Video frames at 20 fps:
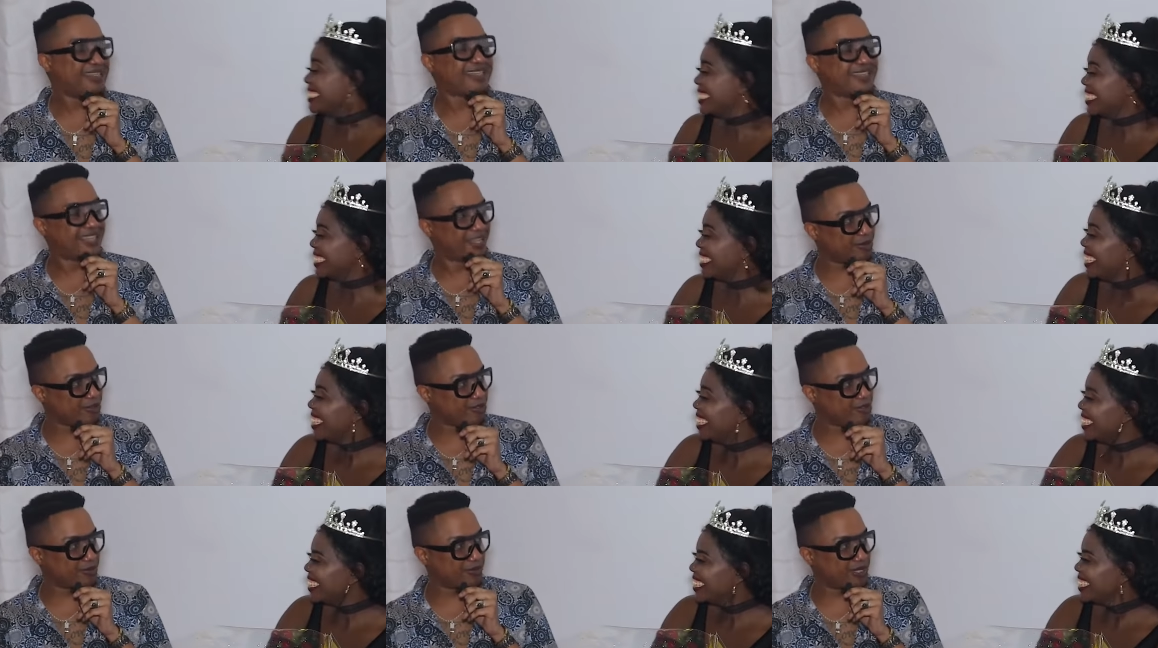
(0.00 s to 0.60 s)

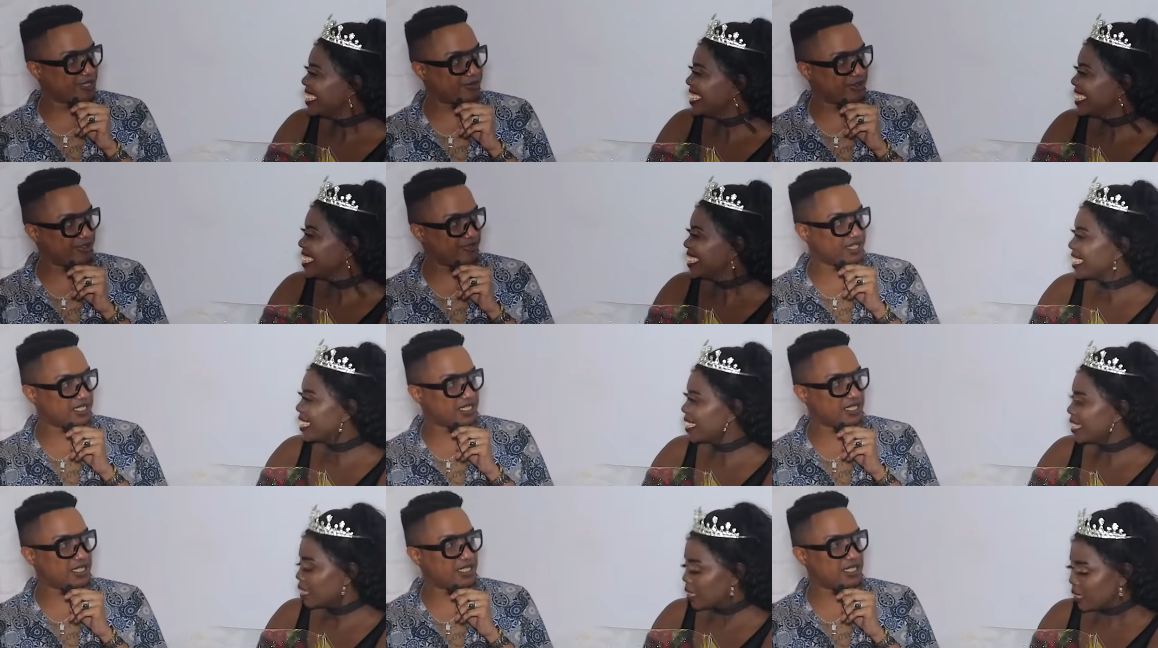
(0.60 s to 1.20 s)
Speaker 1: thank you so much for
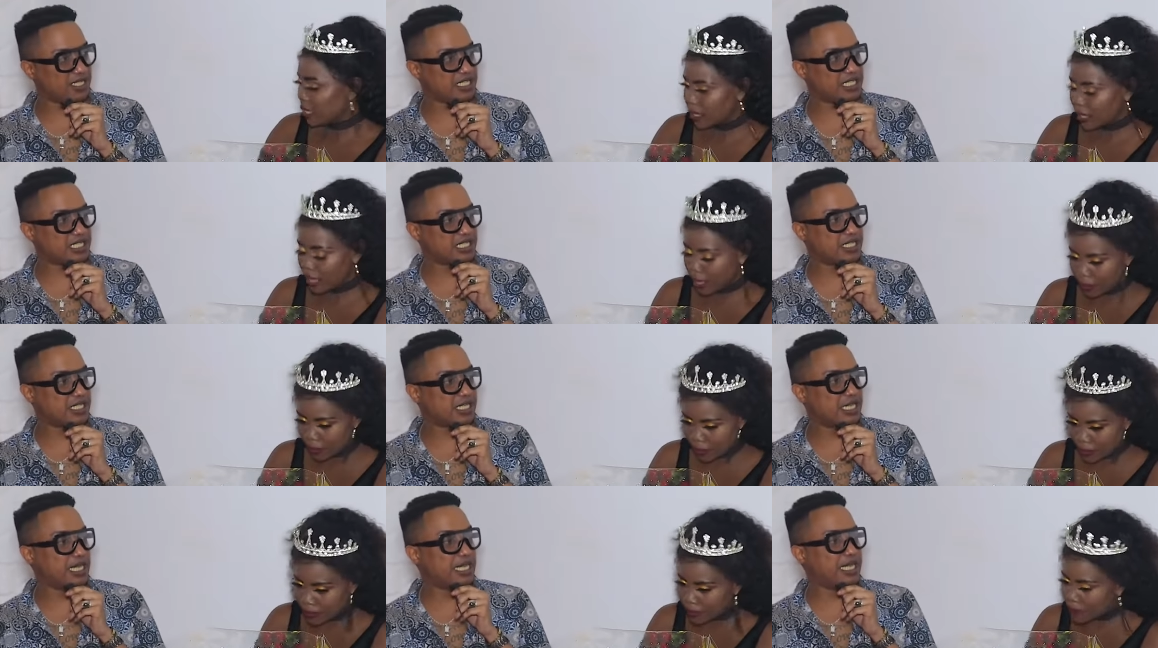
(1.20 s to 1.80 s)
inviting
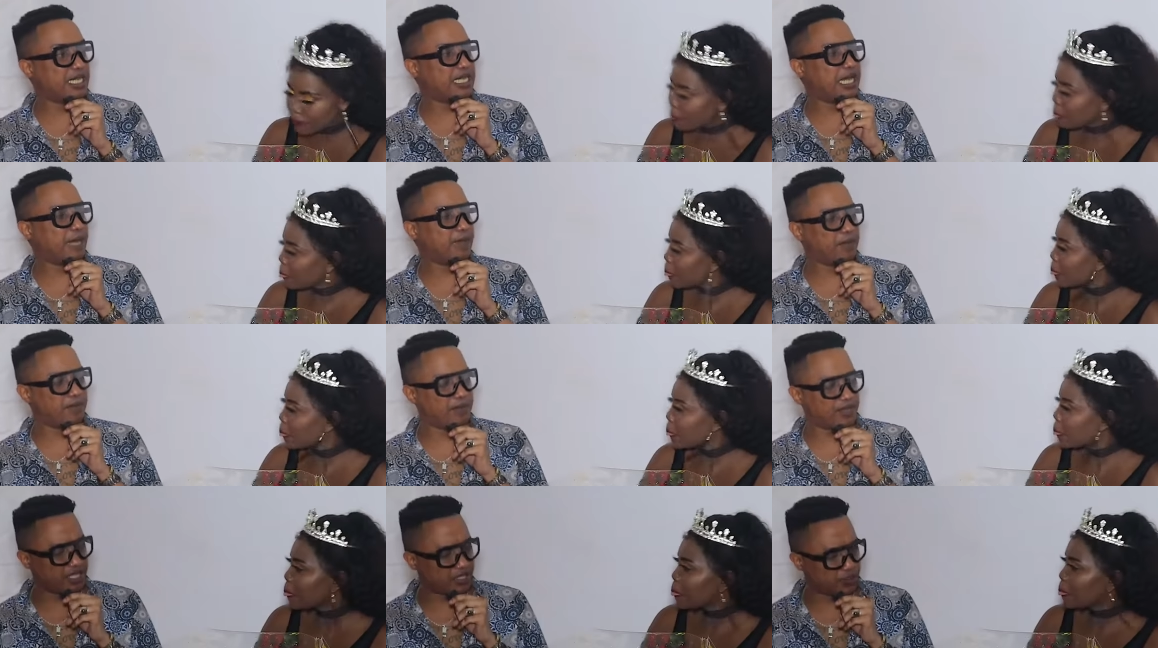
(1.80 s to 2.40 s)
us and
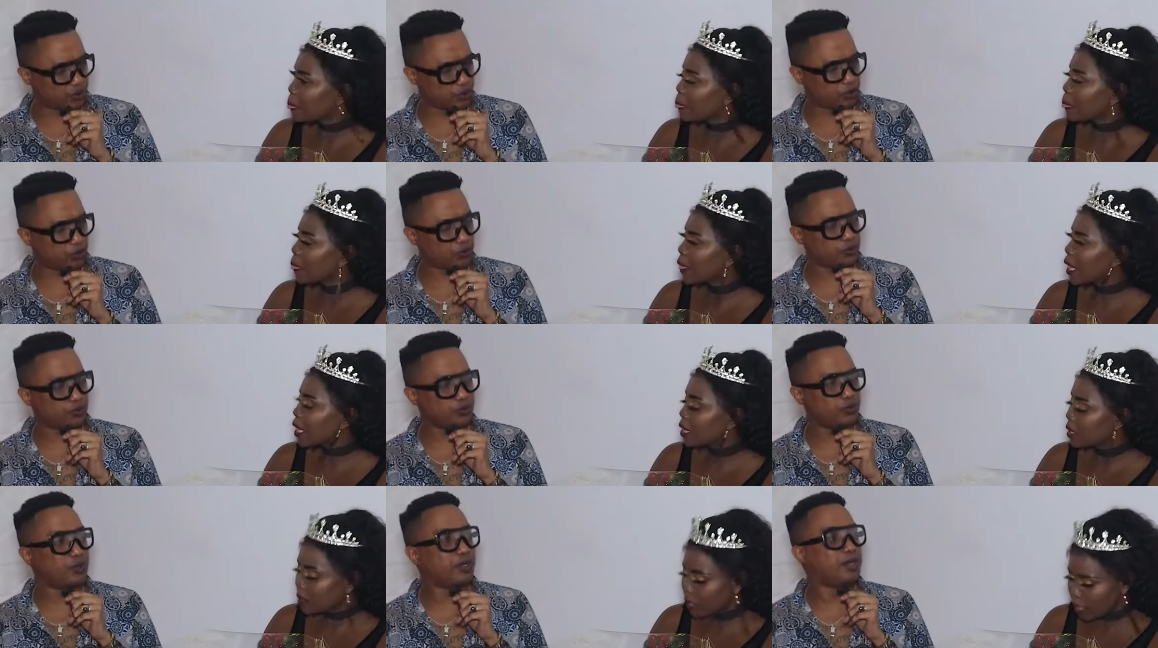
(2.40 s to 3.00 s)
happy birthday to
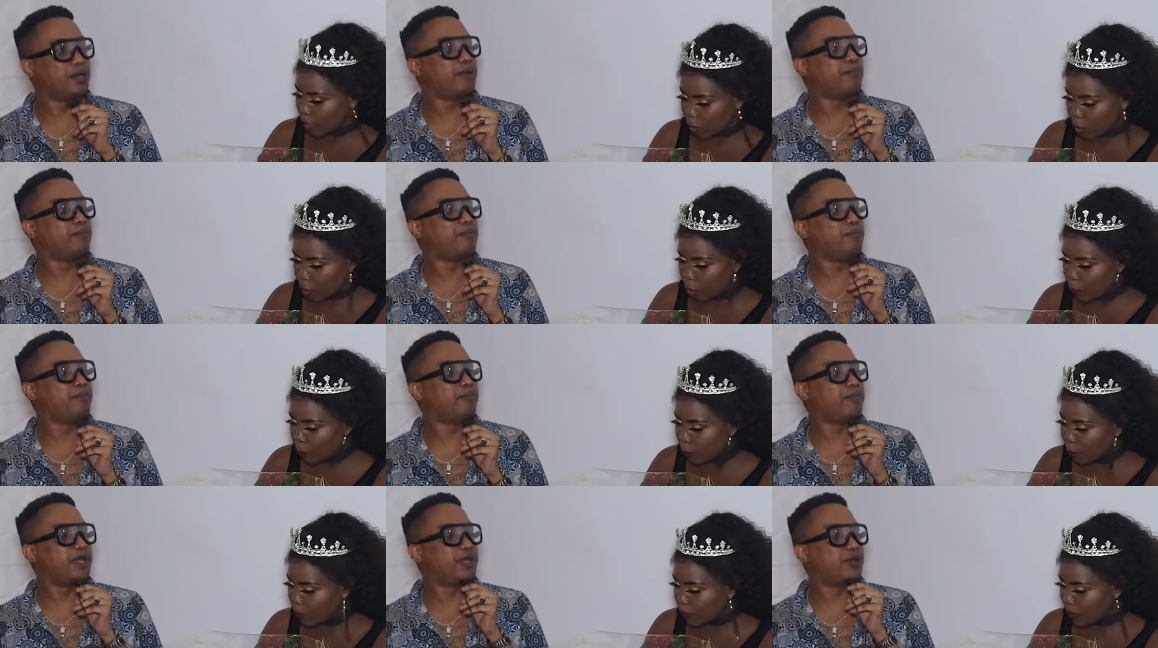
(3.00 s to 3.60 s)
you.
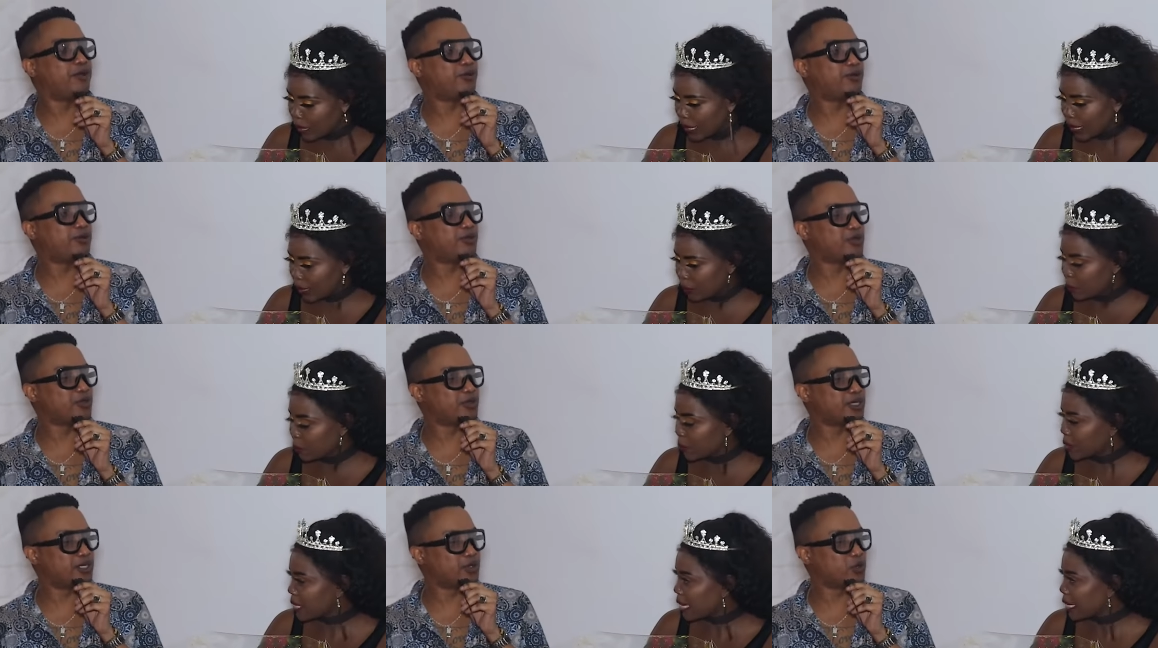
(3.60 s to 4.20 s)
May
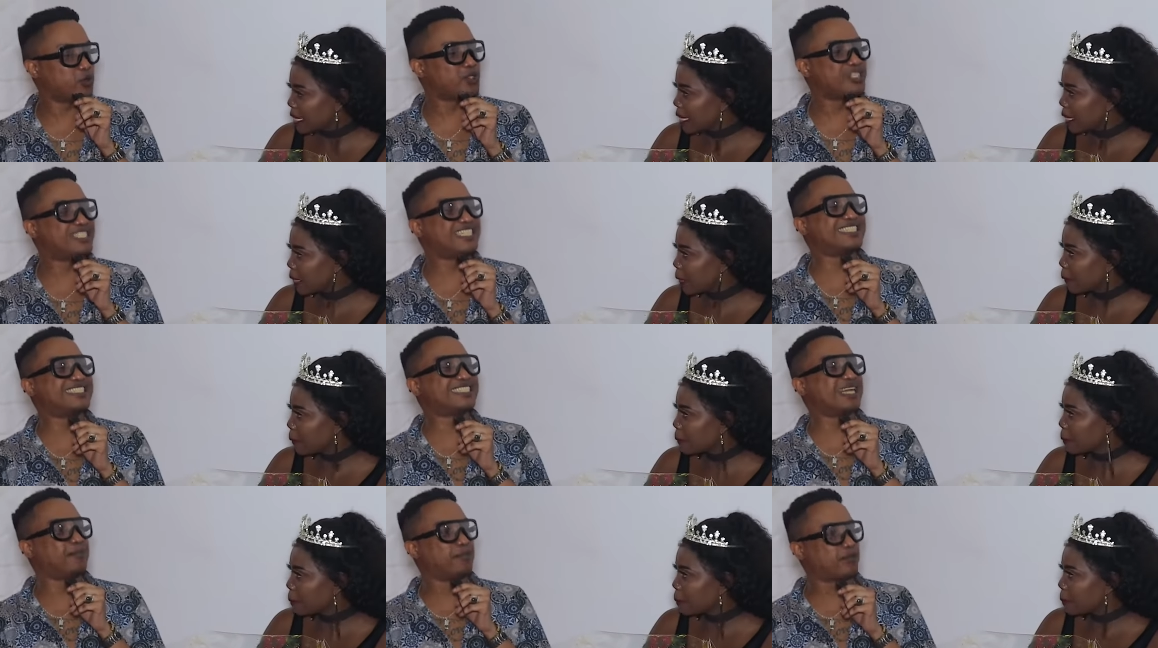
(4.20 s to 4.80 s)
all your
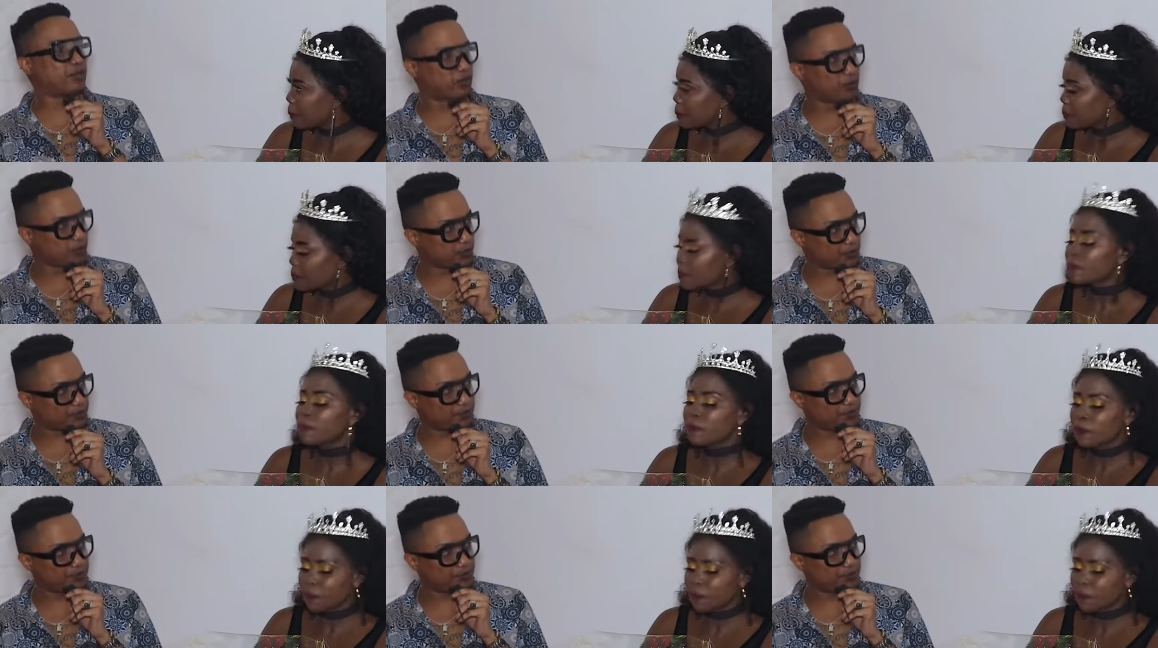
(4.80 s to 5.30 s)
wishes come true.